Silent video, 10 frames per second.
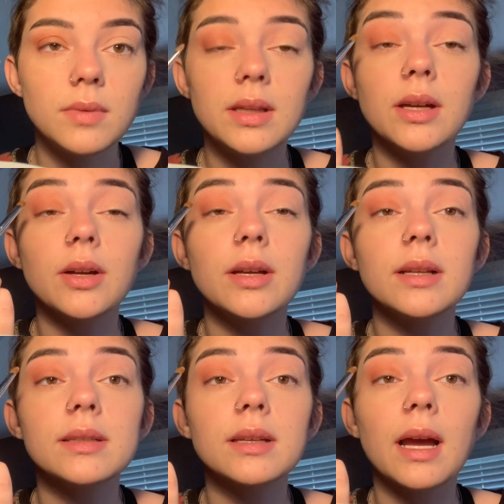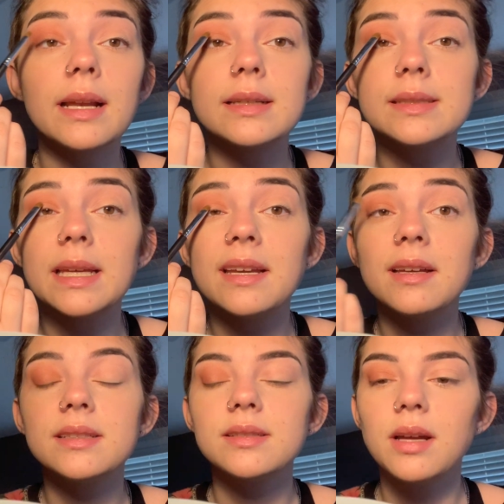And there you can kind of see,
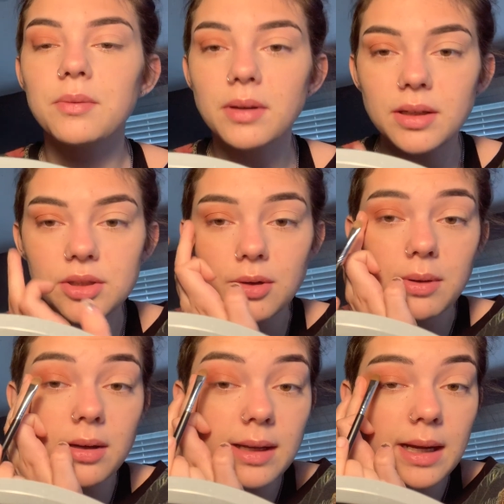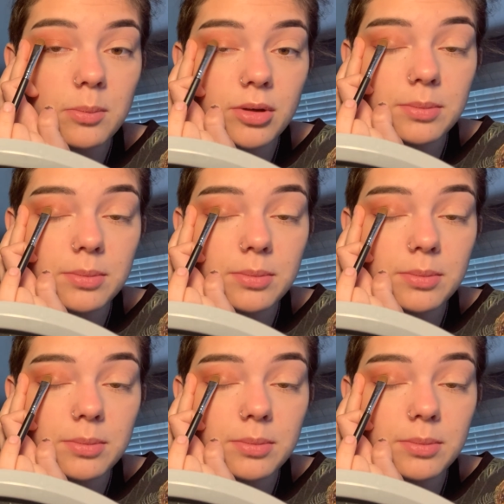it's not really showing on camera,